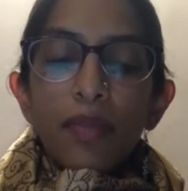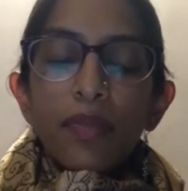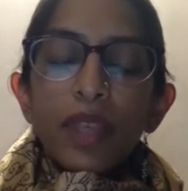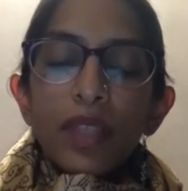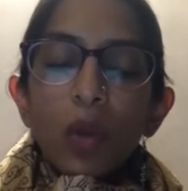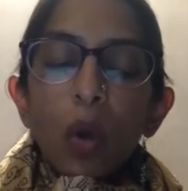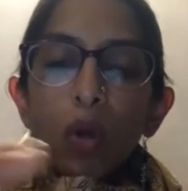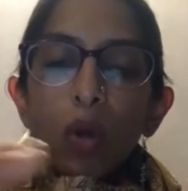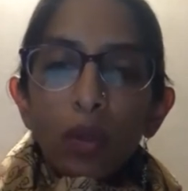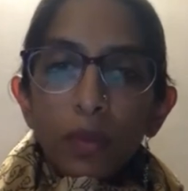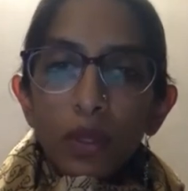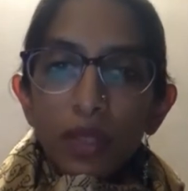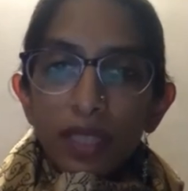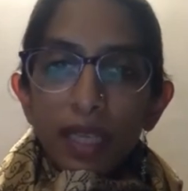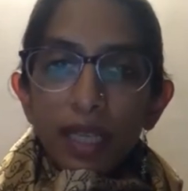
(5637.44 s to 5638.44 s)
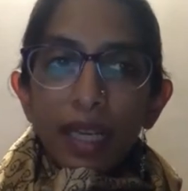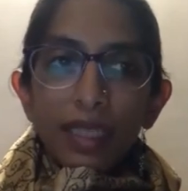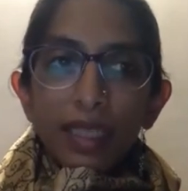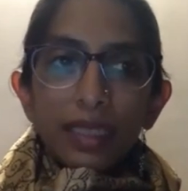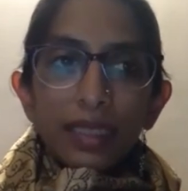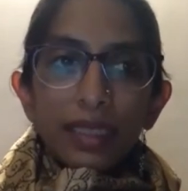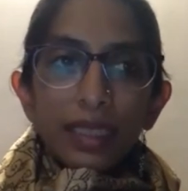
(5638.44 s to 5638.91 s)
there's almost
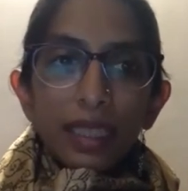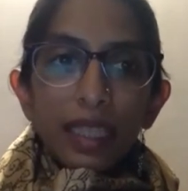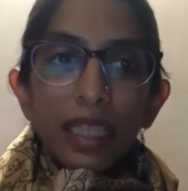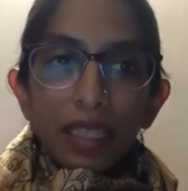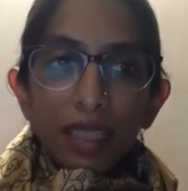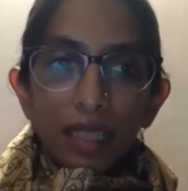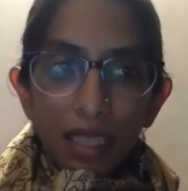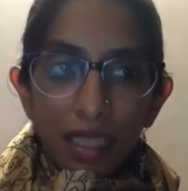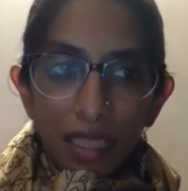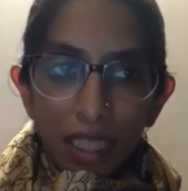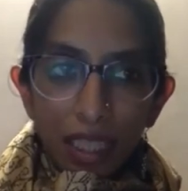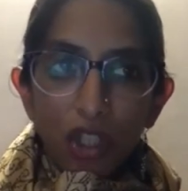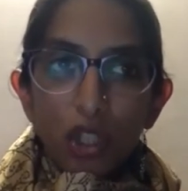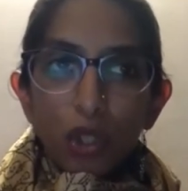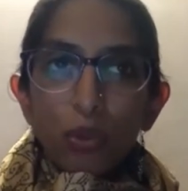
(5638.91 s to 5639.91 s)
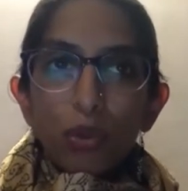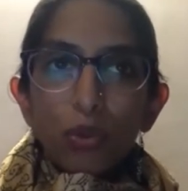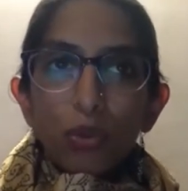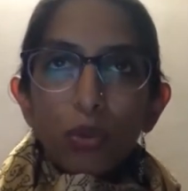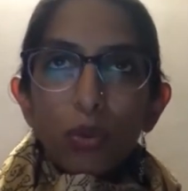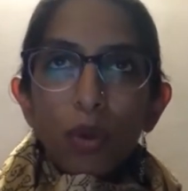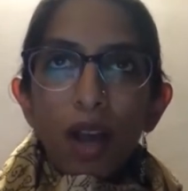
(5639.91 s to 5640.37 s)
like a in
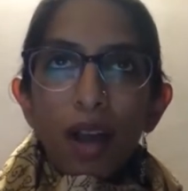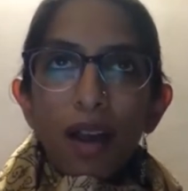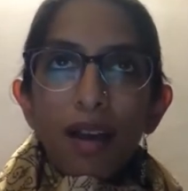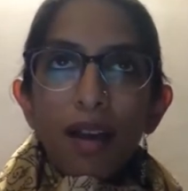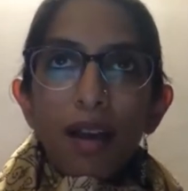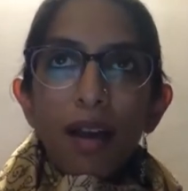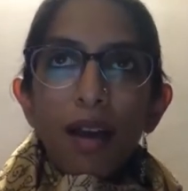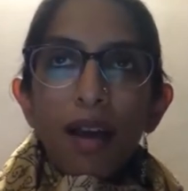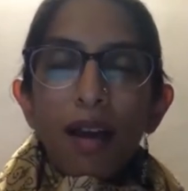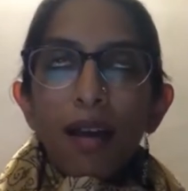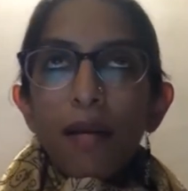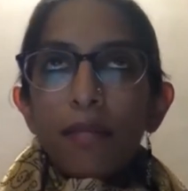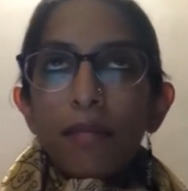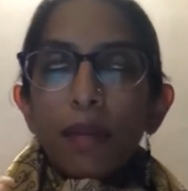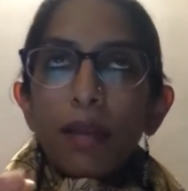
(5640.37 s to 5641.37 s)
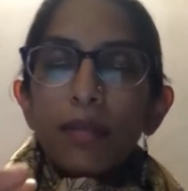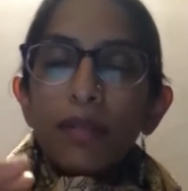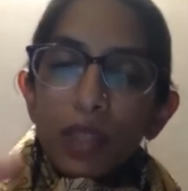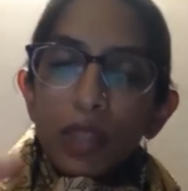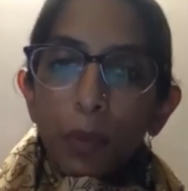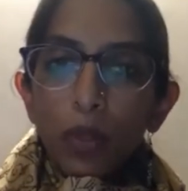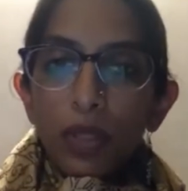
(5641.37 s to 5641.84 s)
situ
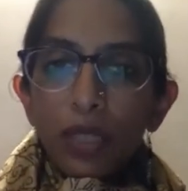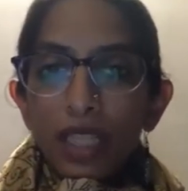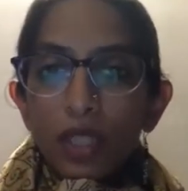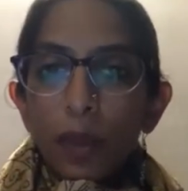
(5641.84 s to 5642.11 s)
disposal